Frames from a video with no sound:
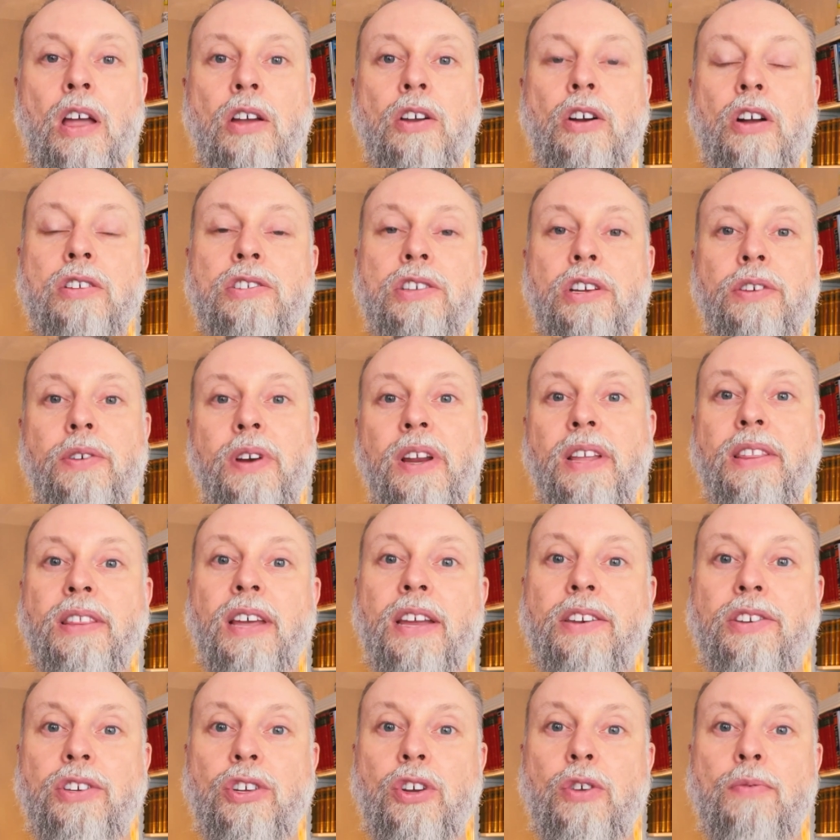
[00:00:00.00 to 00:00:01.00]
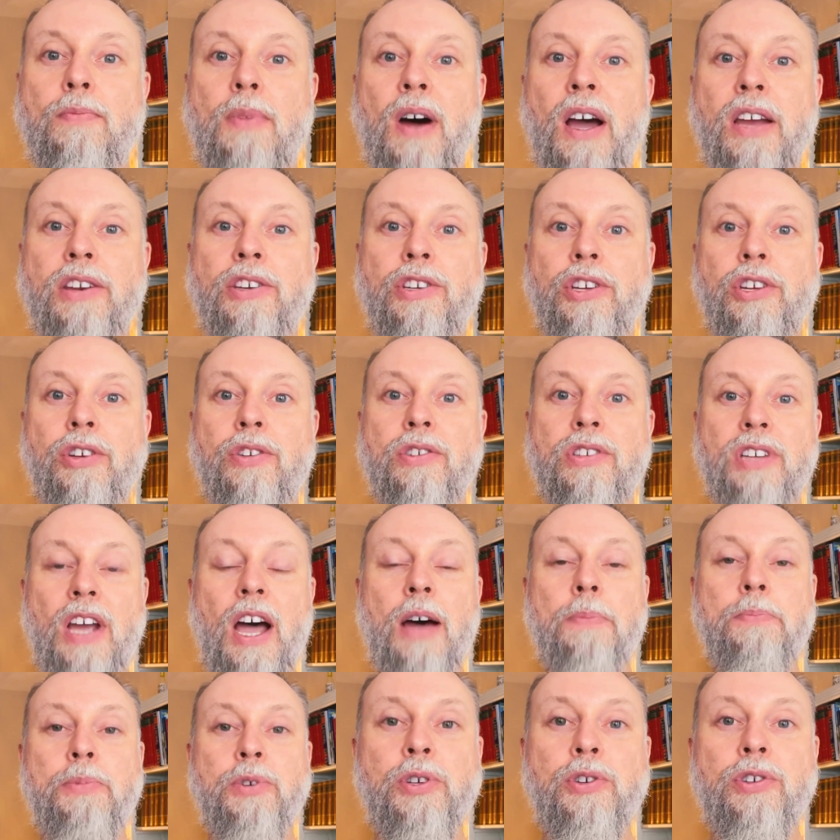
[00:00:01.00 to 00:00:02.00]
Considering that you might use
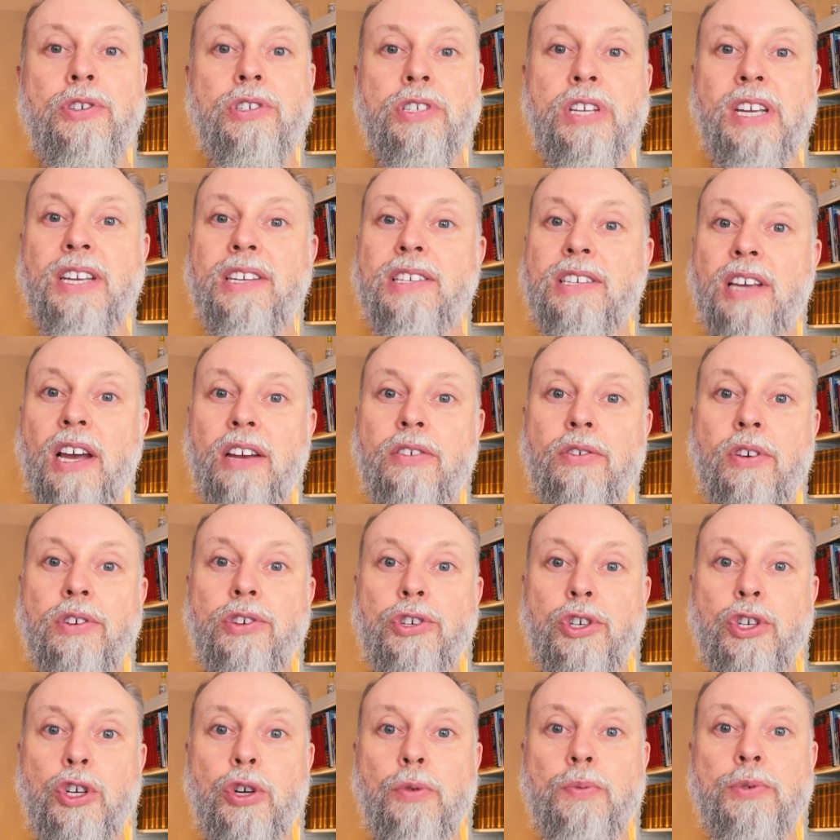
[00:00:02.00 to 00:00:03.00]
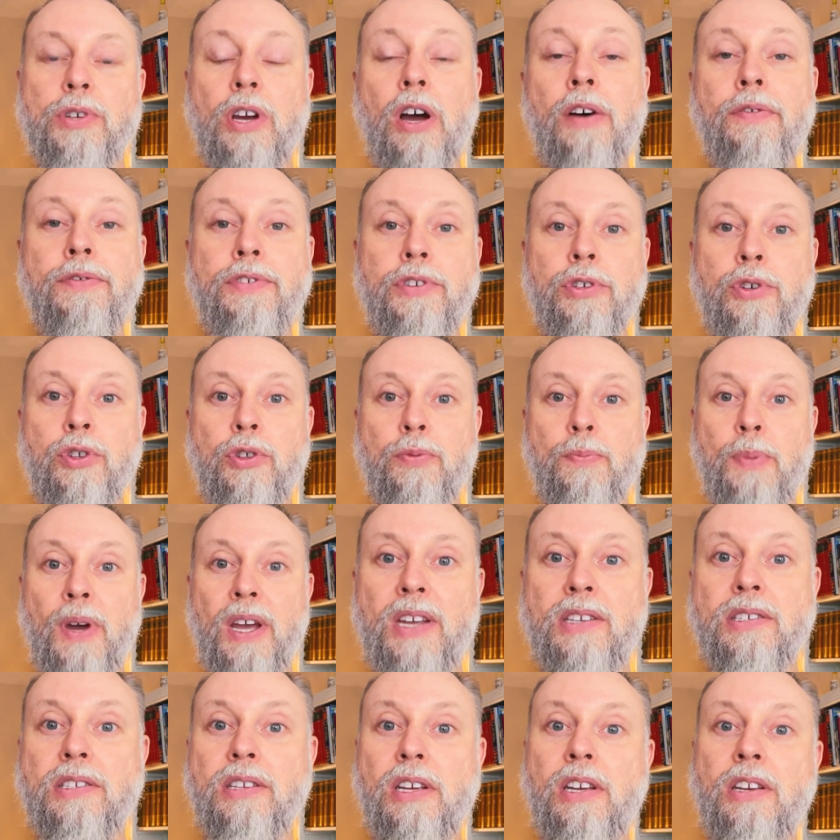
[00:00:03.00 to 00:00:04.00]
up to 600 tubes of
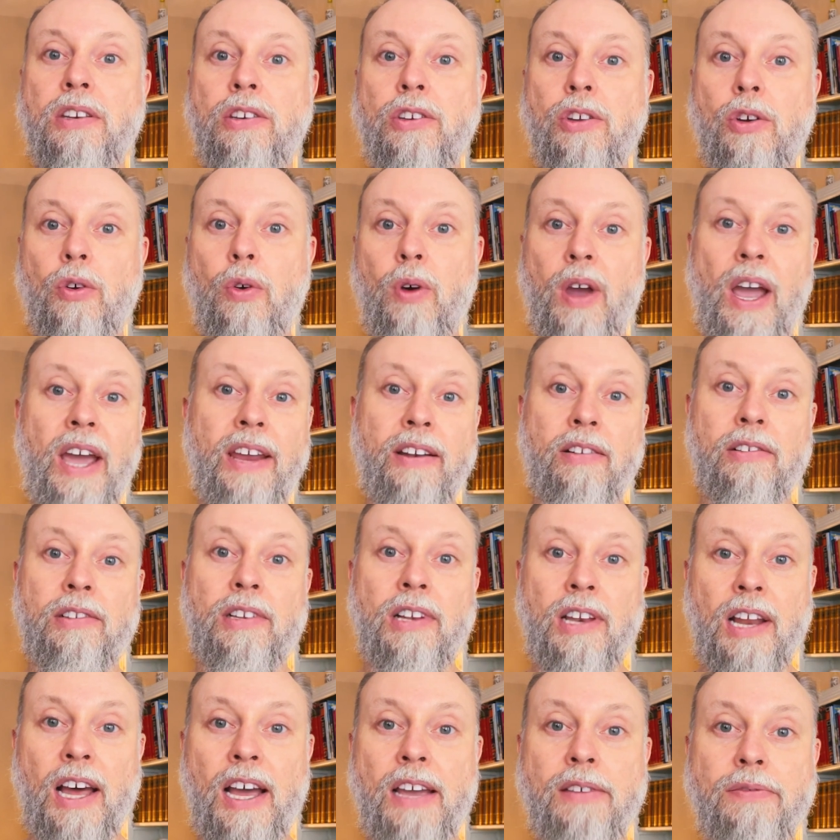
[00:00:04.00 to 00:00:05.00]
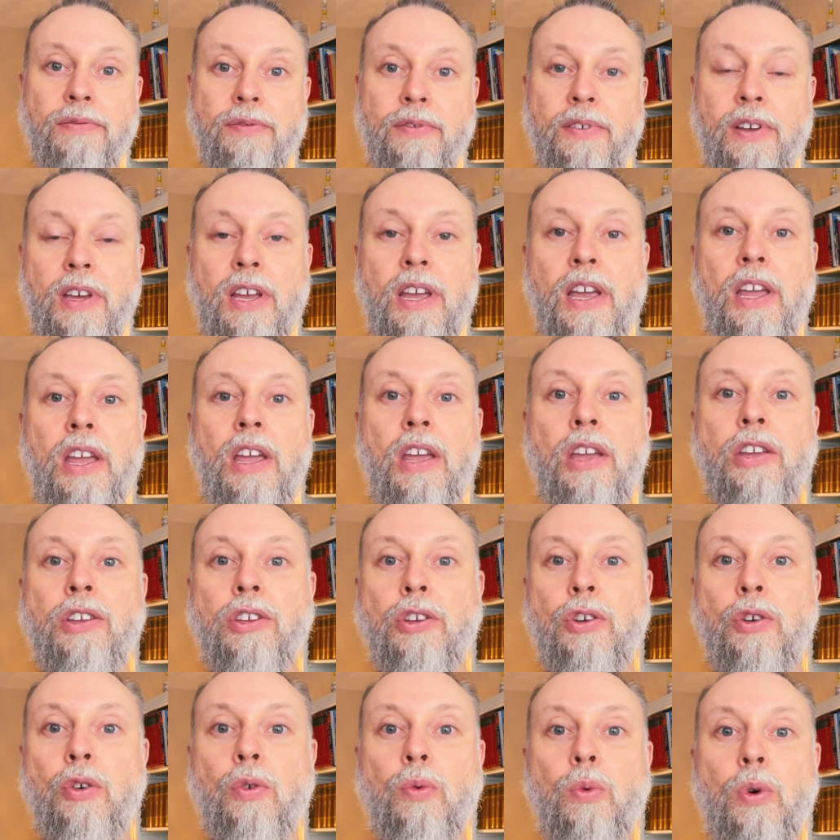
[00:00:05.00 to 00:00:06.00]
toothpaste in your adult life,
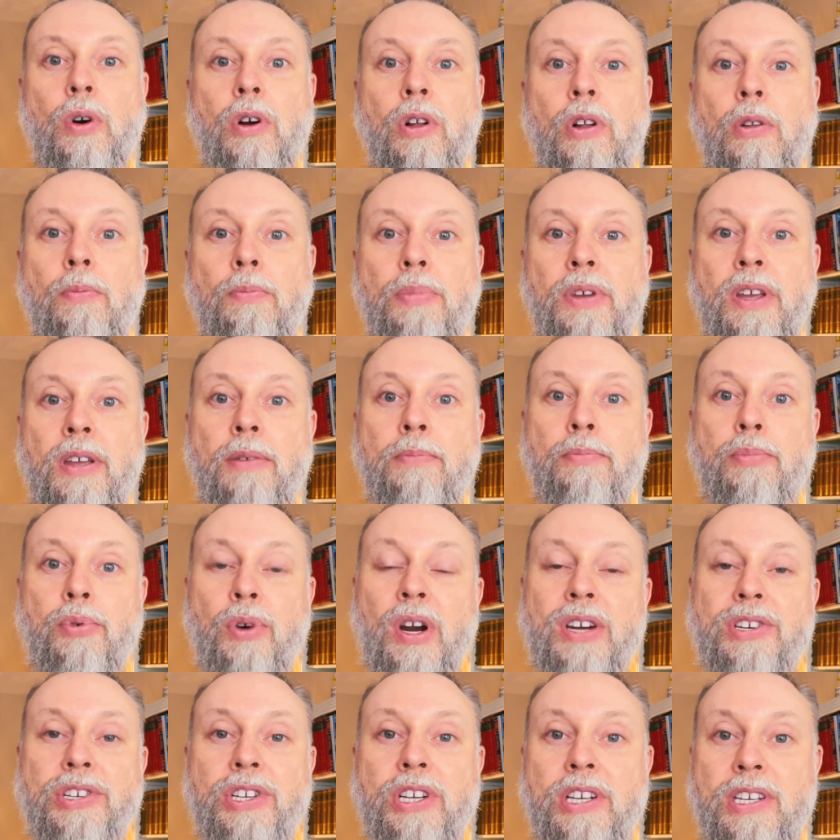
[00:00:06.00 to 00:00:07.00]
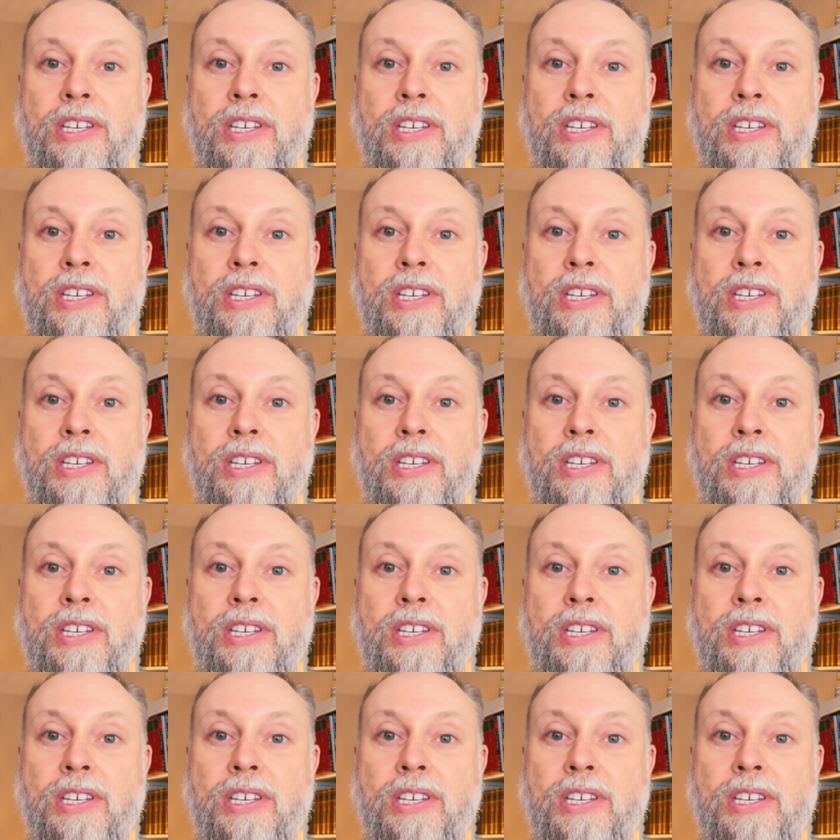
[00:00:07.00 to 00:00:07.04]
you will be brushing